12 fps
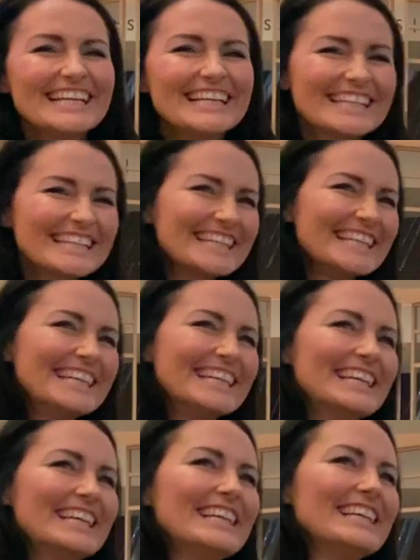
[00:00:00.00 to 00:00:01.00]

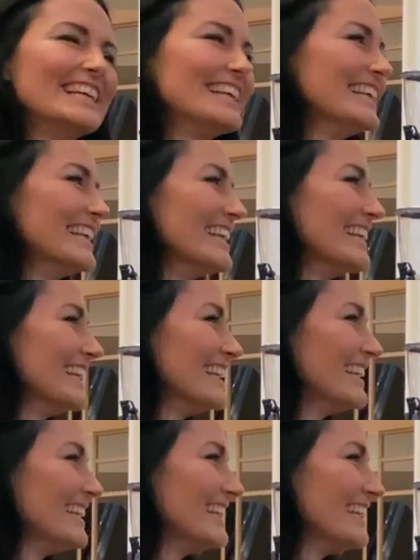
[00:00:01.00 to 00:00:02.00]

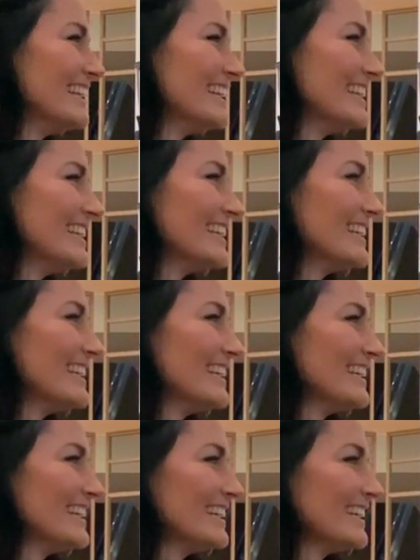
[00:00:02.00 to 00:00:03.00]

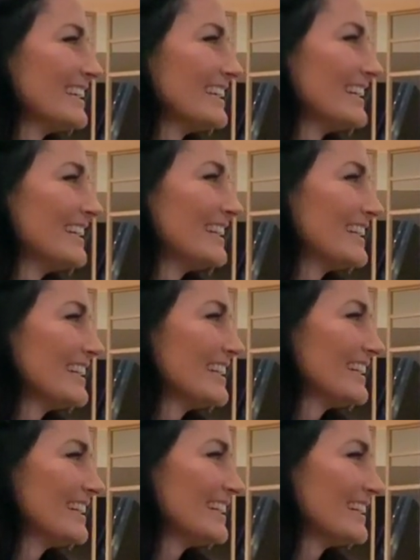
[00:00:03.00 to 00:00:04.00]

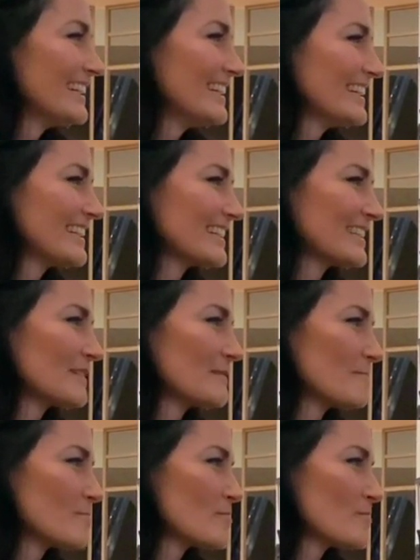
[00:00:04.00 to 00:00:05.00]

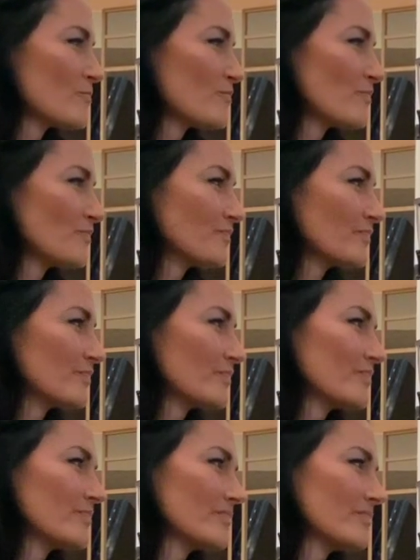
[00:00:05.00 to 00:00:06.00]

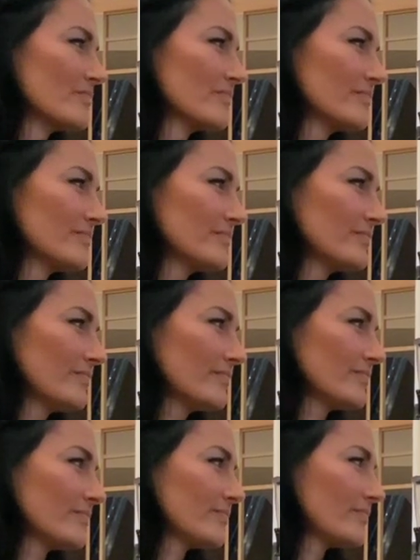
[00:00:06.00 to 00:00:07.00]

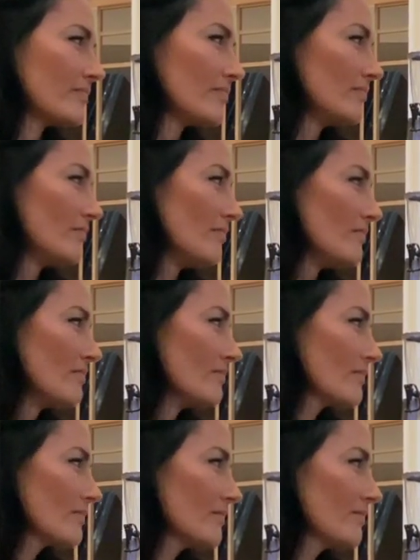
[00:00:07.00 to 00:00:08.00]
This person isn't speaking.